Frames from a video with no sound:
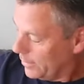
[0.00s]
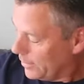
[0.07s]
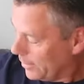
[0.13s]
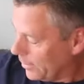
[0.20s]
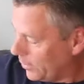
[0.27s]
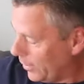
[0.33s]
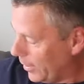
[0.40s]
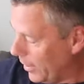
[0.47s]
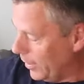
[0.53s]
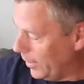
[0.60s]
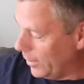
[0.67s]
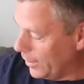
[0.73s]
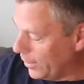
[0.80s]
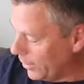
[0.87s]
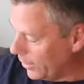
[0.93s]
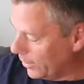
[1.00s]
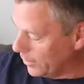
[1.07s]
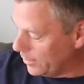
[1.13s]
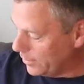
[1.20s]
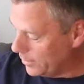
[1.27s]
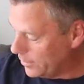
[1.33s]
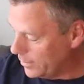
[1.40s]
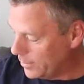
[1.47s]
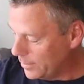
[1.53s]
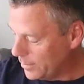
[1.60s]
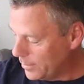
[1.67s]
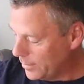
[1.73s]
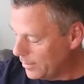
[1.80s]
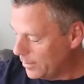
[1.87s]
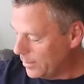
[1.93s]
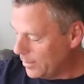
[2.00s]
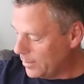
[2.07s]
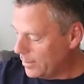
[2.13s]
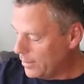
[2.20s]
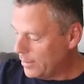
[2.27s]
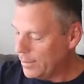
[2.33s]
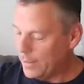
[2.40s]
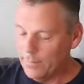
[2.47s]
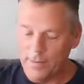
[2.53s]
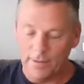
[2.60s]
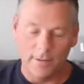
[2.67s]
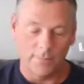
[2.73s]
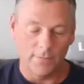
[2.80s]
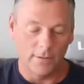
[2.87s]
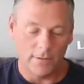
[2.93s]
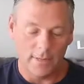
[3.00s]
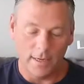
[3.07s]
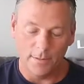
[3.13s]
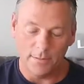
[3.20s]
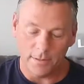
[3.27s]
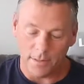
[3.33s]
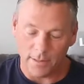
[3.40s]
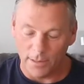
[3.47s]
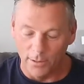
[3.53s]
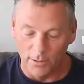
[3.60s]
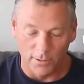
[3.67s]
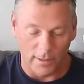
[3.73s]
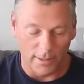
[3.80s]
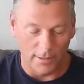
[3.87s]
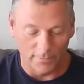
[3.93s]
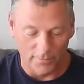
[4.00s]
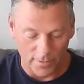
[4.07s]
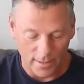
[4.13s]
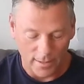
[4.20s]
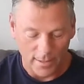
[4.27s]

So in here, we give you different types of clothing,